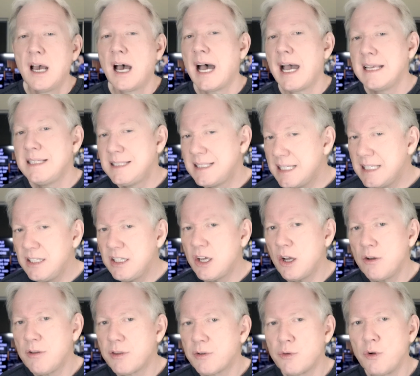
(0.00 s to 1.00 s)
I didn't
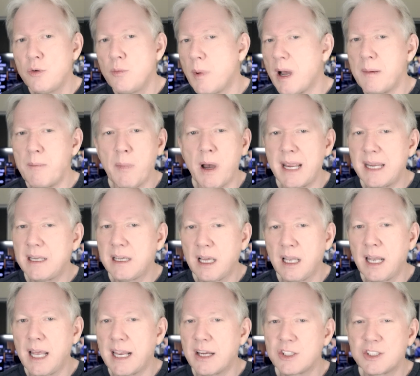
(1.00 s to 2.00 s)
go through my mic
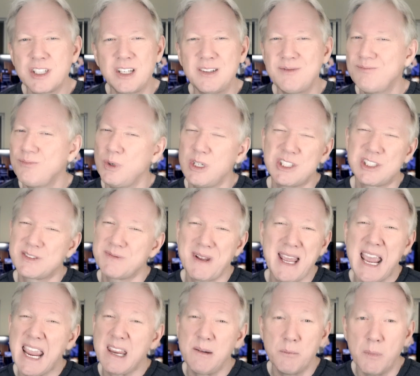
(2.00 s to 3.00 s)
collection, which
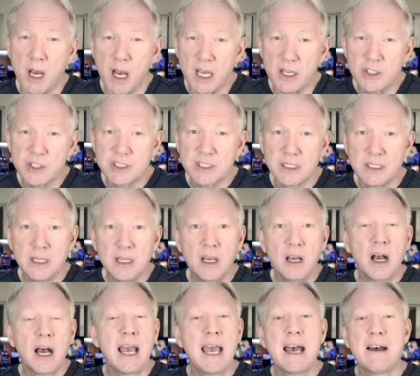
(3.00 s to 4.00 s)
ain't much.
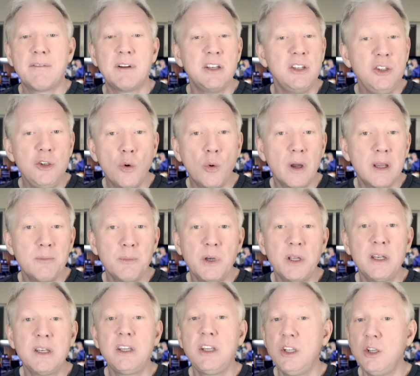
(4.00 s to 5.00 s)
I have a
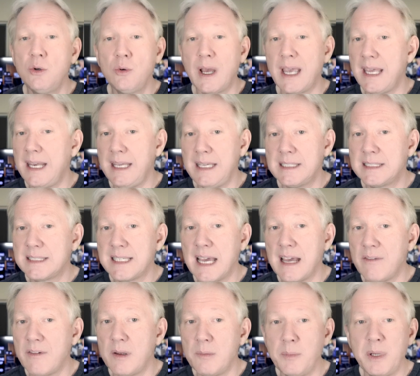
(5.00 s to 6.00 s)
Neumann
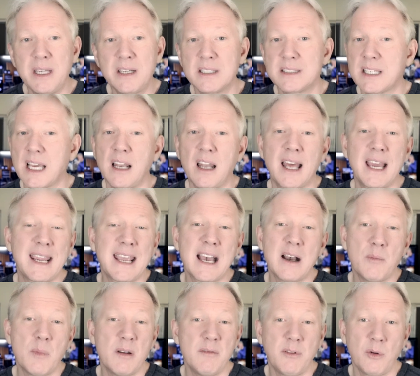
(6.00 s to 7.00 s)
U87 because I like
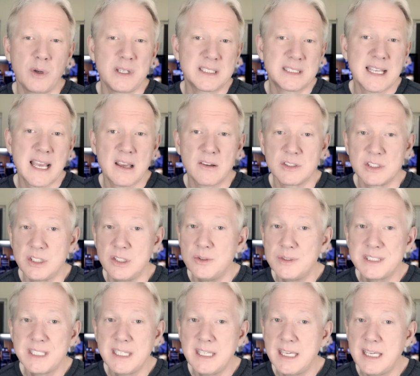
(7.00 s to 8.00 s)
how my voice sounds
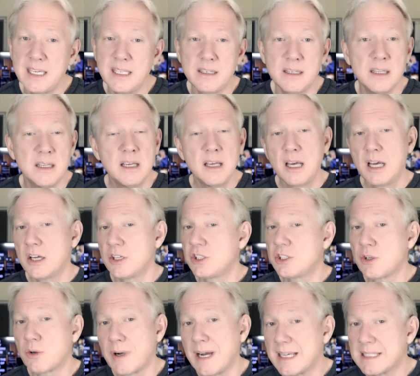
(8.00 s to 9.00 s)
using it, a
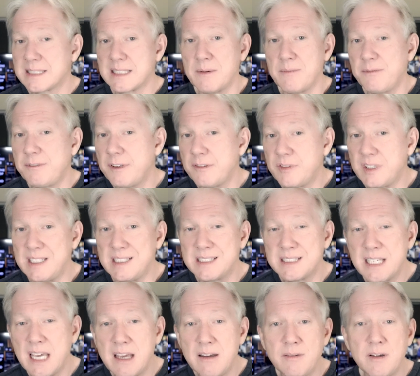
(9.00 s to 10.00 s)
Shure
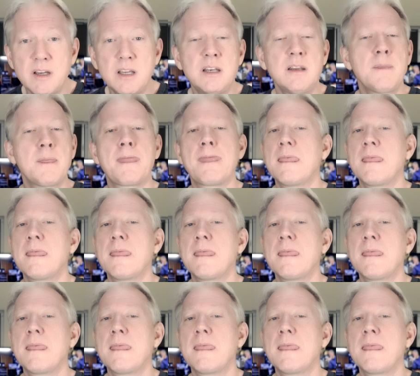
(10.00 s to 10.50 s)
SM57,